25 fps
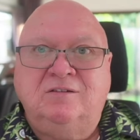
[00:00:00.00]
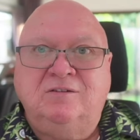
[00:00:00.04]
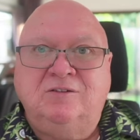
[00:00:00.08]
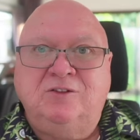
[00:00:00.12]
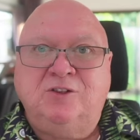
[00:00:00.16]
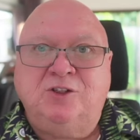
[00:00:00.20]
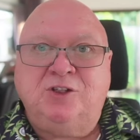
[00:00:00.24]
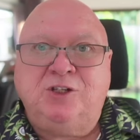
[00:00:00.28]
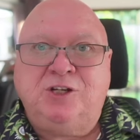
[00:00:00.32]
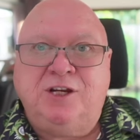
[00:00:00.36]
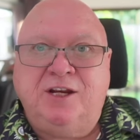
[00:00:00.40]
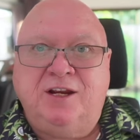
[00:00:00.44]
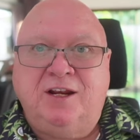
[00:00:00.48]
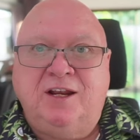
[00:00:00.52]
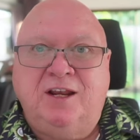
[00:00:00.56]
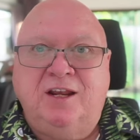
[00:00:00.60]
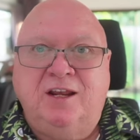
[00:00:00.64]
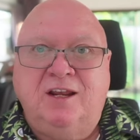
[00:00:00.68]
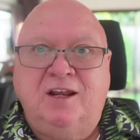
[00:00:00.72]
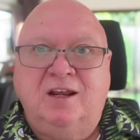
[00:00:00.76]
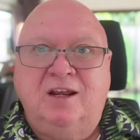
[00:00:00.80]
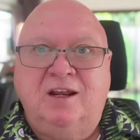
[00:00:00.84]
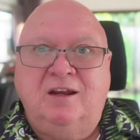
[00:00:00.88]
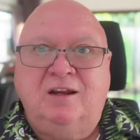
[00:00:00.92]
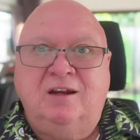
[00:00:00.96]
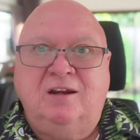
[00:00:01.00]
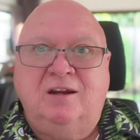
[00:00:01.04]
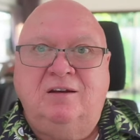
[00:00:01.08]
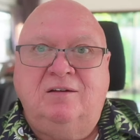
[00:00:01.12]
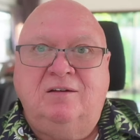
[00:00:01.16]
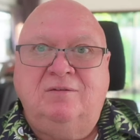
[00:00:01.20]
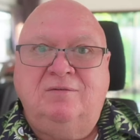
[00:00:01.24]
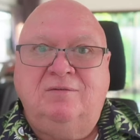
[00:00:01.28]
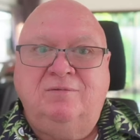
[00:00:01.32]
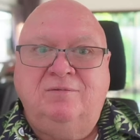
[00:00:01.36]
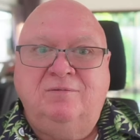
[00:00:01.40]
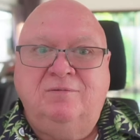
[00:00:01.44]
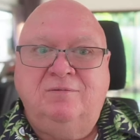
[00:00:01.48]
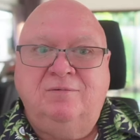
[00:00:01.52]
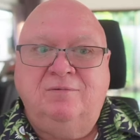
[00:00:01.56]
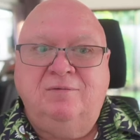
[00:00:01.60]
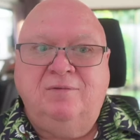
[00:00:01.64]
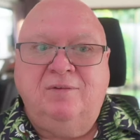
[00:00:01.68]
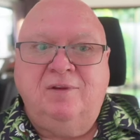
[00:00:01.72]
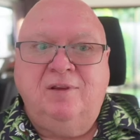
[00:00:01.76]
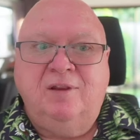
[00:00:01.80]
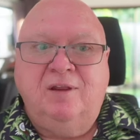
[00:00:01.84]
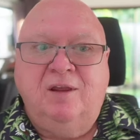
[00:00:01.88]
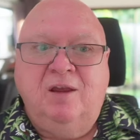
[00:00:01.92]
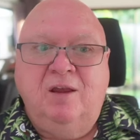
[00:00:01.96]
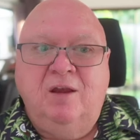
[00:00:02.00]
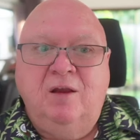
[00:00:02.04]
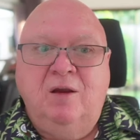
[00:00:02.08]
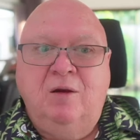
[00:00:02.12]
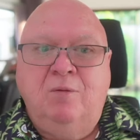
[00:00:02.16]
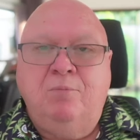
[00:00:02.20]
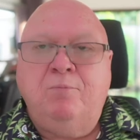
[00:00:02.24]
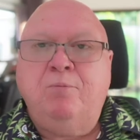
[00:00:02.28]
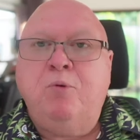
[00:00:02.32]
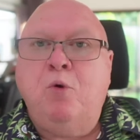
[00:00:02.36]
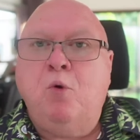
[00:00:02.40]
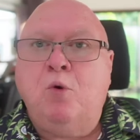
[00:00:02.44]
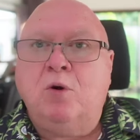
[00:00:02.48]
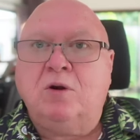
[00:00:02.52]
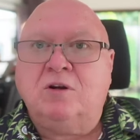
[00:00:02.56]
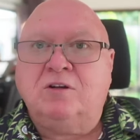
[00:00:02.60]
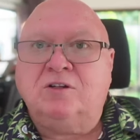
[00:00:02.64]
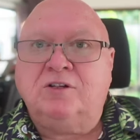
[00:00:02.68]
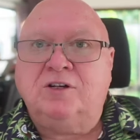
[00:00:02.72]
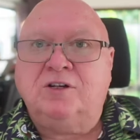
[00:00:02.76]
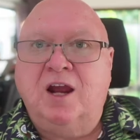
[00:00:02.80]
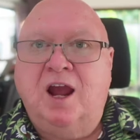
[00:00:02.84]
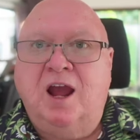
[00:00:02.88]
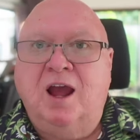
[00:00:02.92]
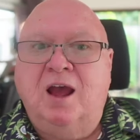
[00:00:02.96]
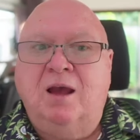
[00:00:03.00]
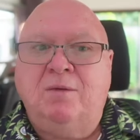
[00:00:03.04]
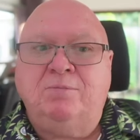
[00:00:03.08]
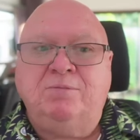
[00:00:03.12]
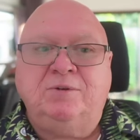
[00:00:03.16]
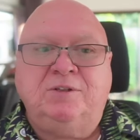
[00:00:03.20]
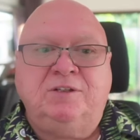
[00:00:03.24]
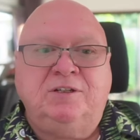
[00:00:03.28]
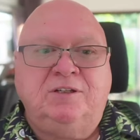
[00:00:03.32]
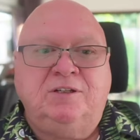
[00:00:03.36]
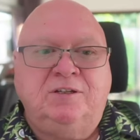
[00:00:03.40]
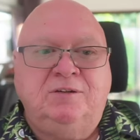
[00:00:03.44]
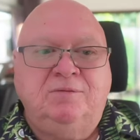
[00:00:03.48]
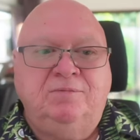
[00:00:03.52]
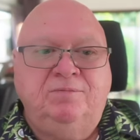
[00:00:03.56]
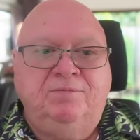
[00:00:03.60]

chicken and pork chops.